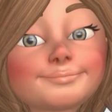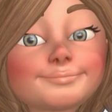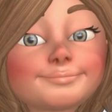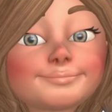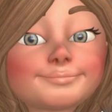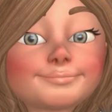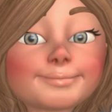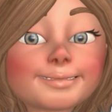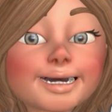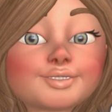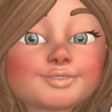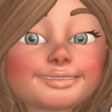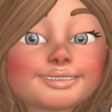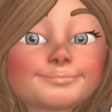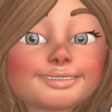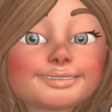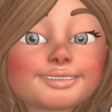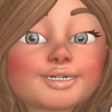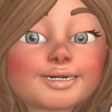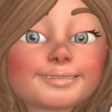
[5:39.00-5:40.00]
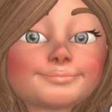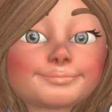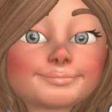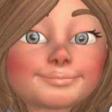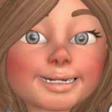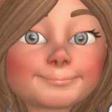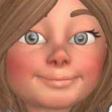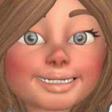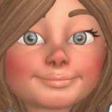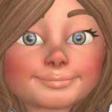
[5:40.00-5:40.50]
Find out more at
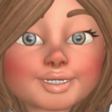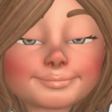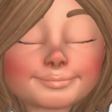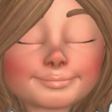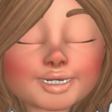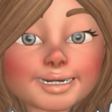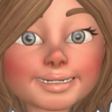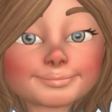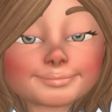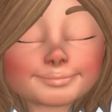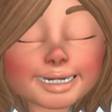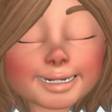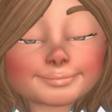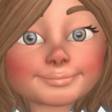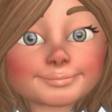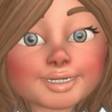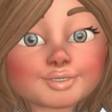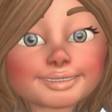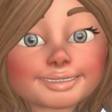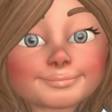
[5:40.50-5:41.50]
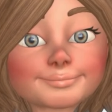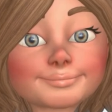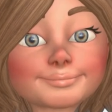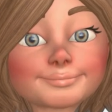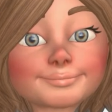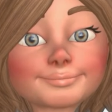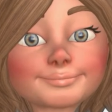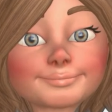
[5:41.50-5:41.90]
cremationinc.com.